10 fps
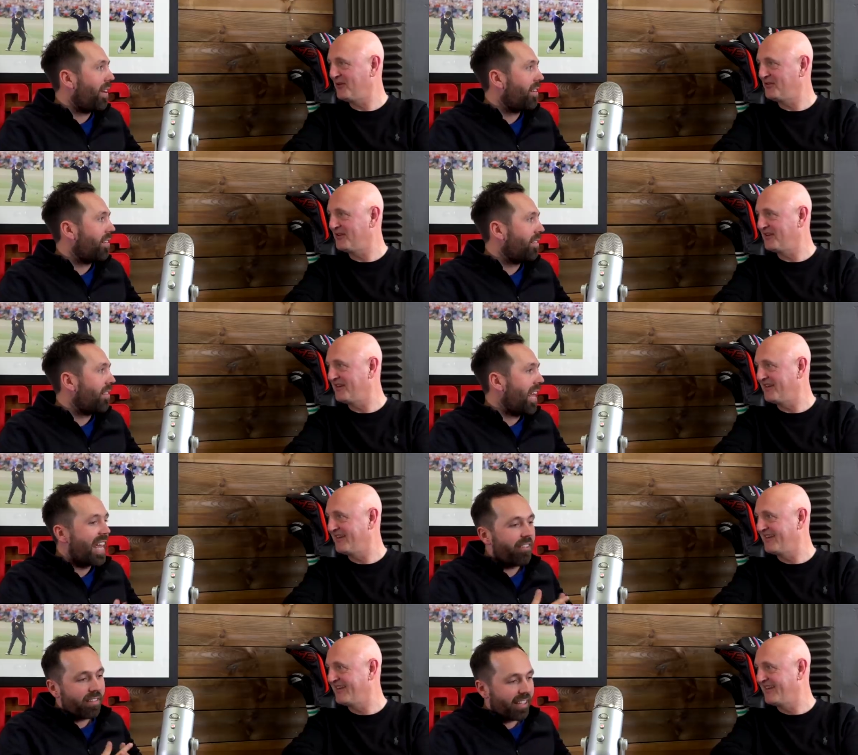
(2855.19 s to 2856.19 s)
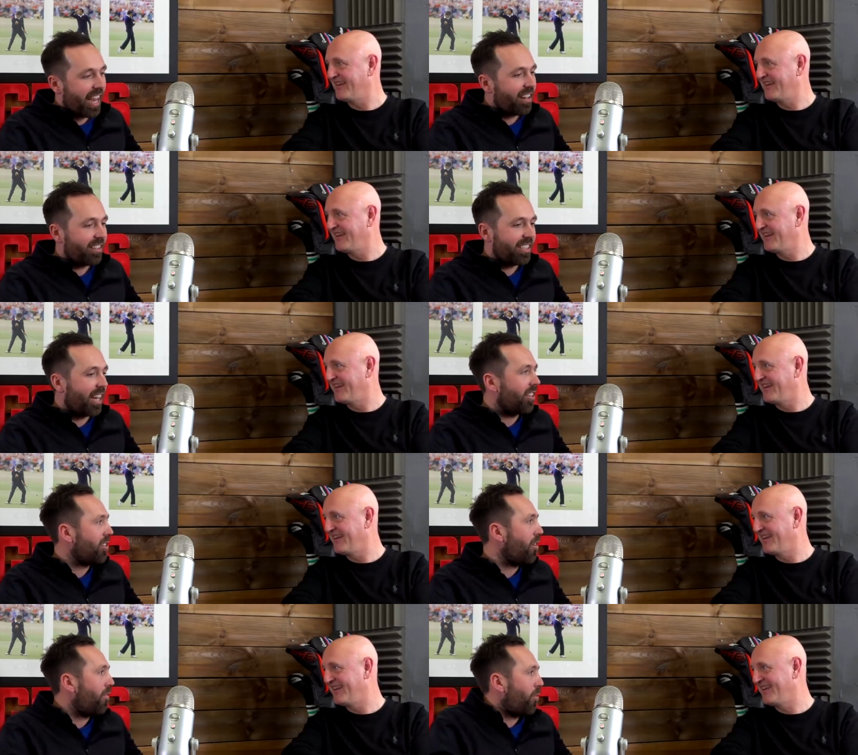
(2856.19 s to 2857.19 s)
Speaker 1: got me here and again,
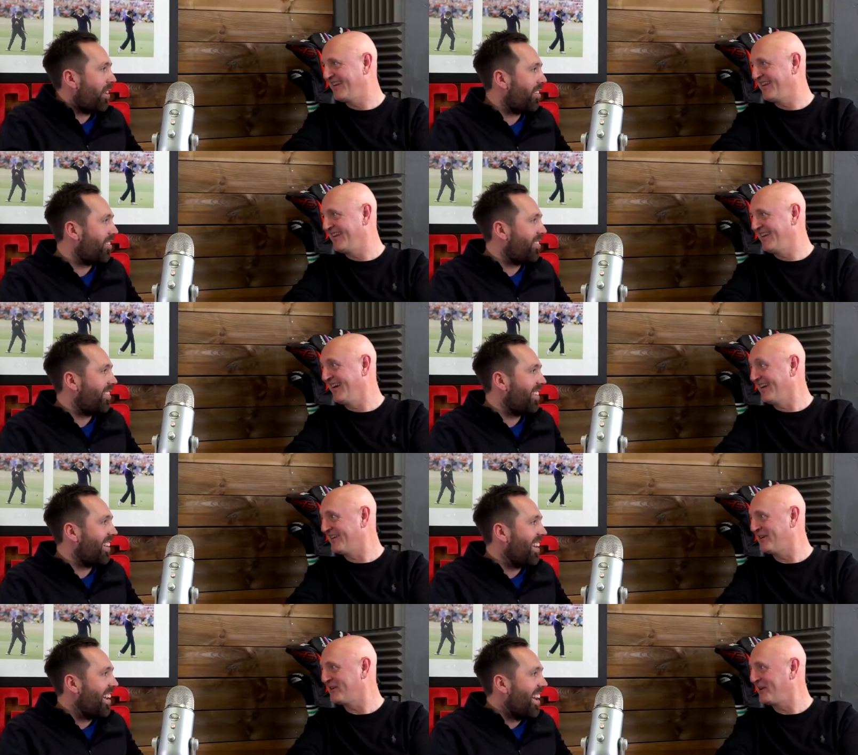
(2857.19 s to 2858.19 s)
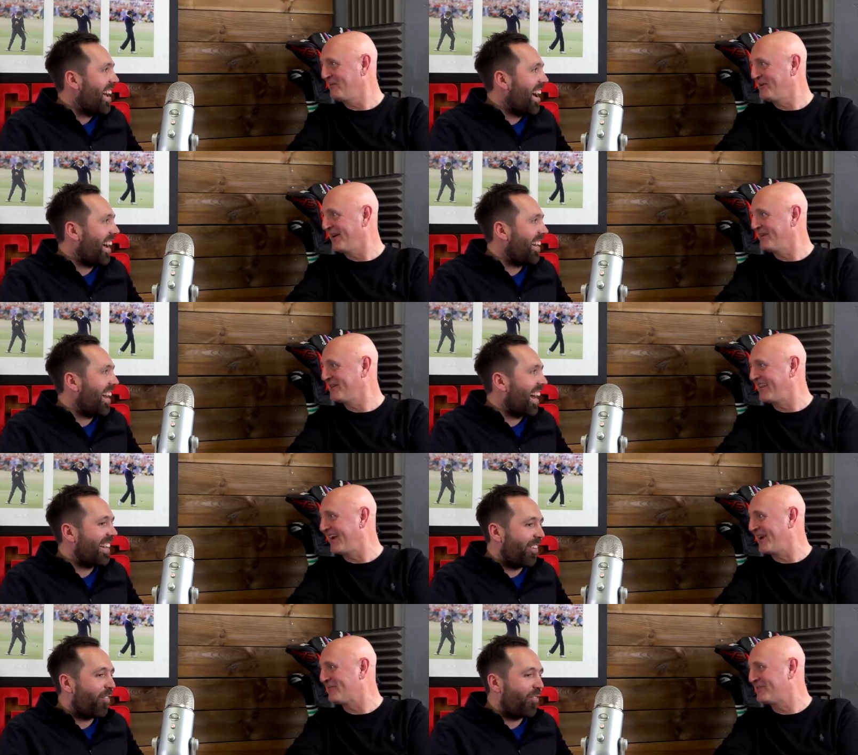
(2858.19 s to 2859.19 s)
sat on a sofa with. Yeah, God help you
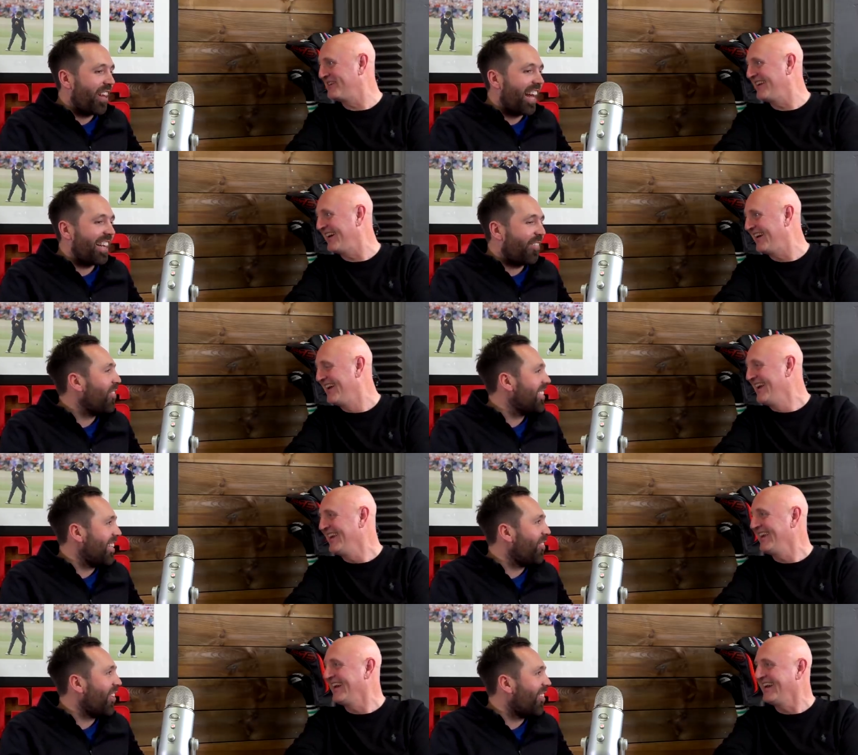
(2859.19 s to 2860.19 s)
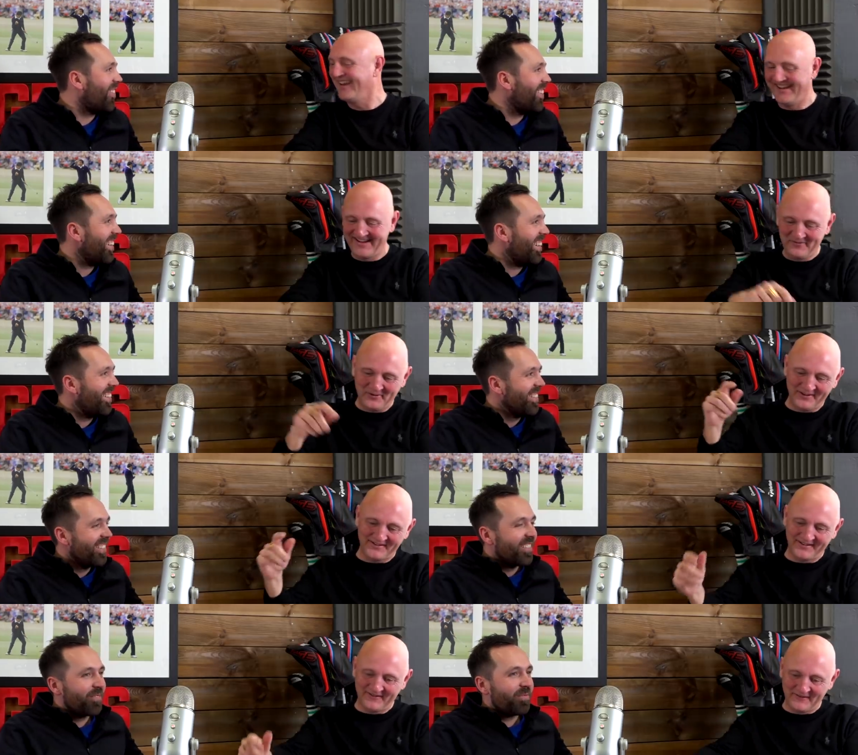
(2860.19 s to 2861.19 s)
out. I'm different. I'm different to you. Well,
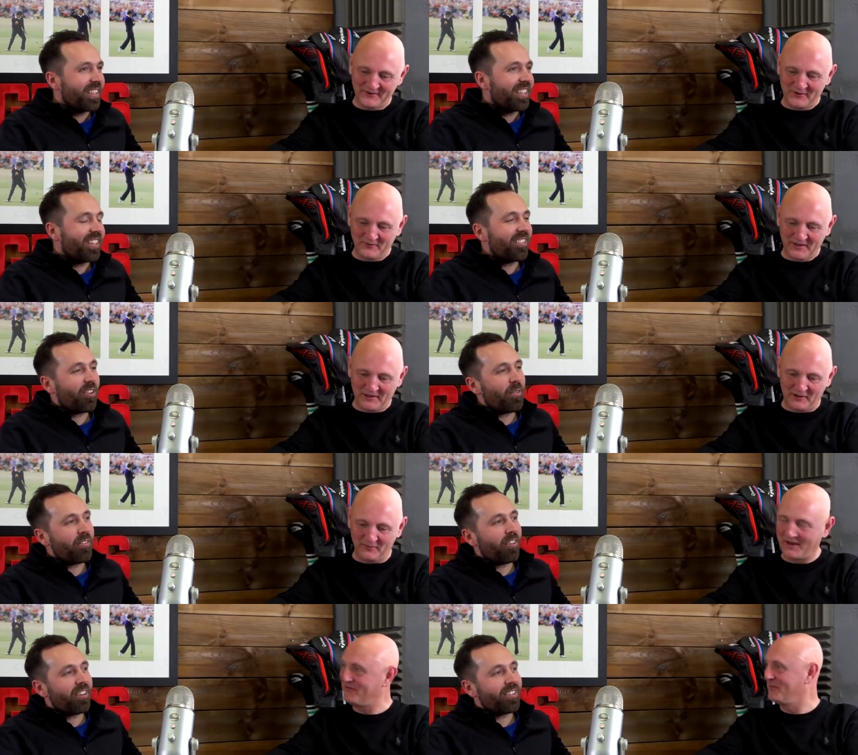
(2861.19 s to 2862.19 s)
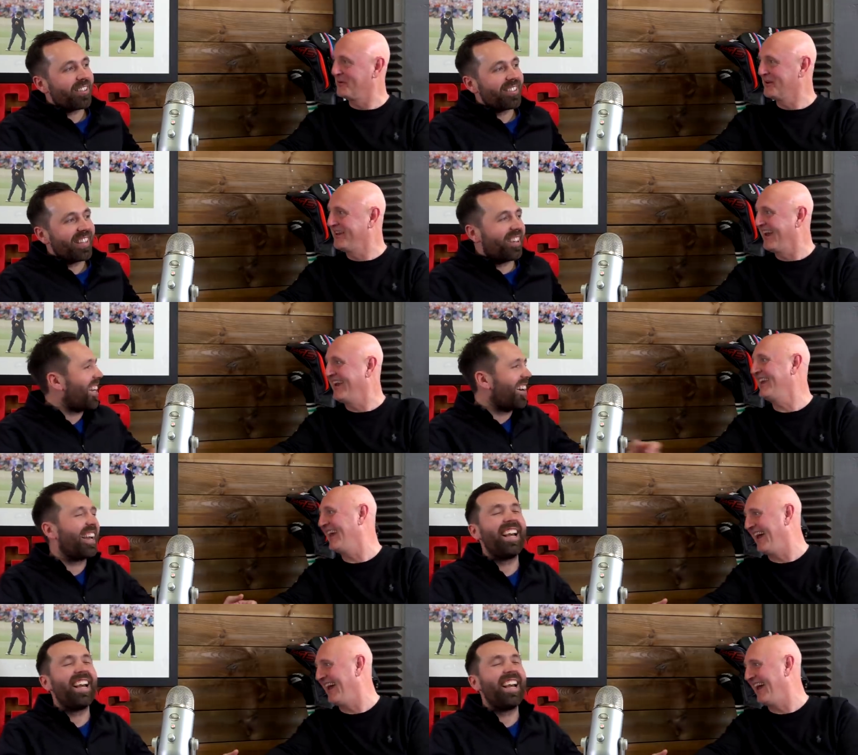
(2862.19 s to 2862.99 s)
well, that's a that's a career low in everybody. oh,